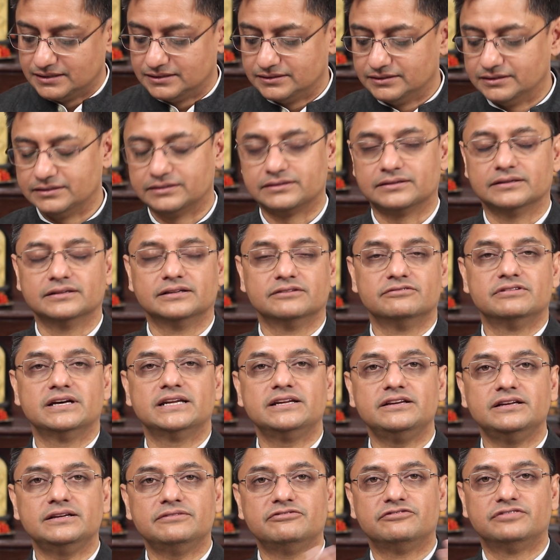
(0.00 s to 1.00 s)
the
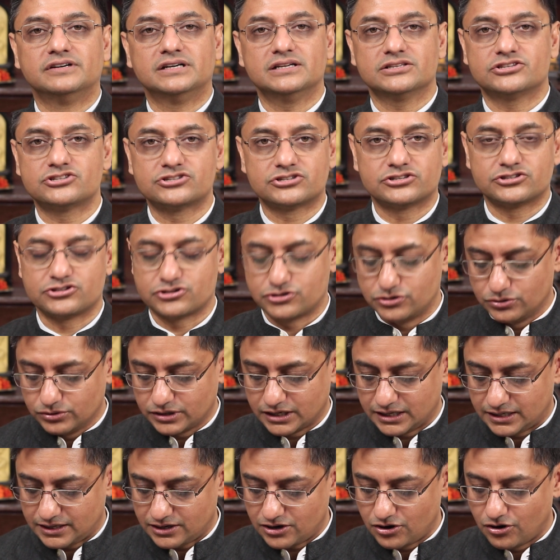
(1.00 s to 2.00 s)
very first
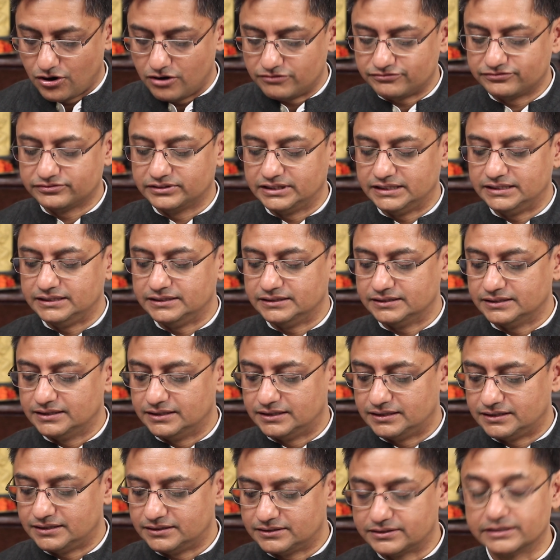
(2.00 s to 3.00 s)
shloka of the
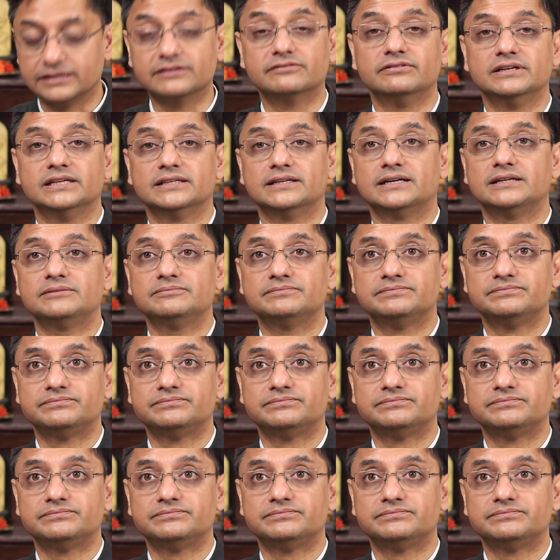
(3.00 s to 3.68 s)
Rigveda